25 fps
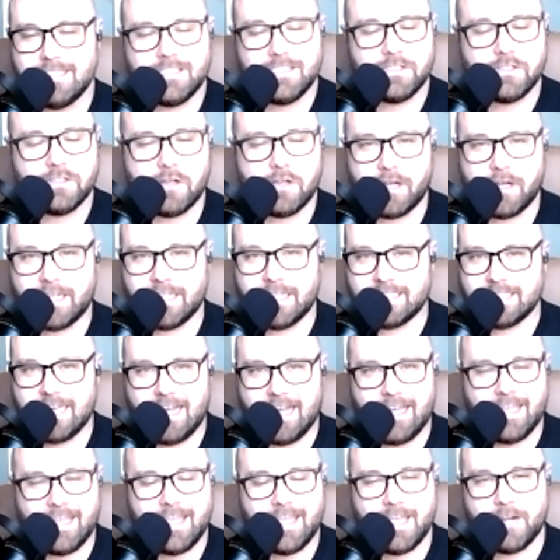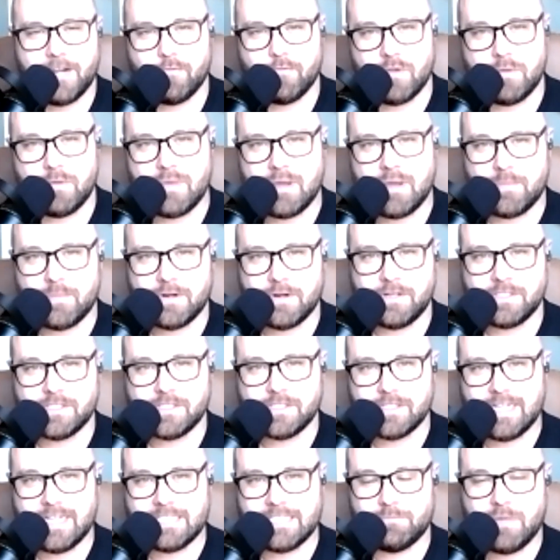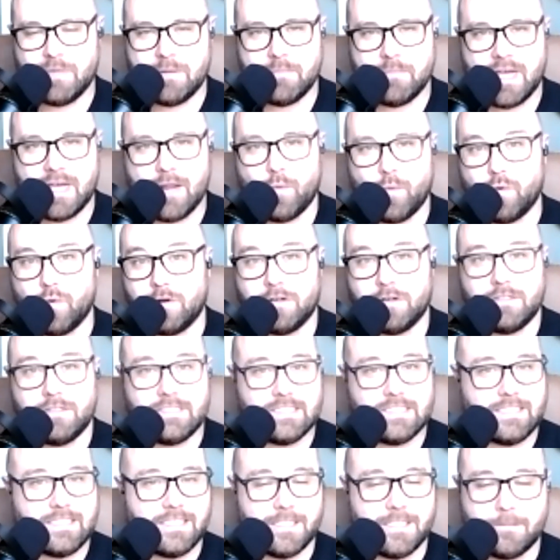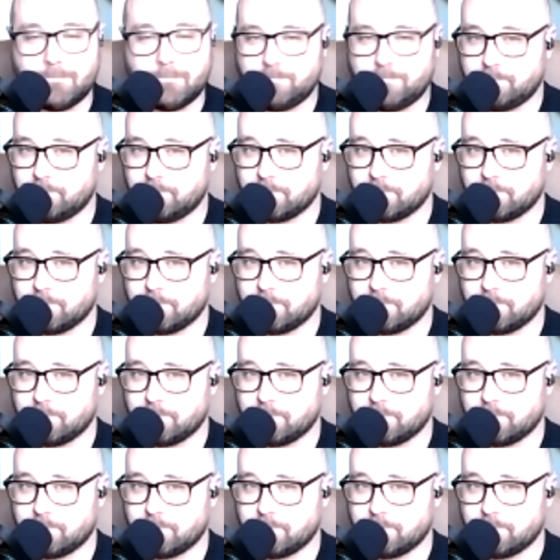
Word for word: long as i can remember and so that's been my world the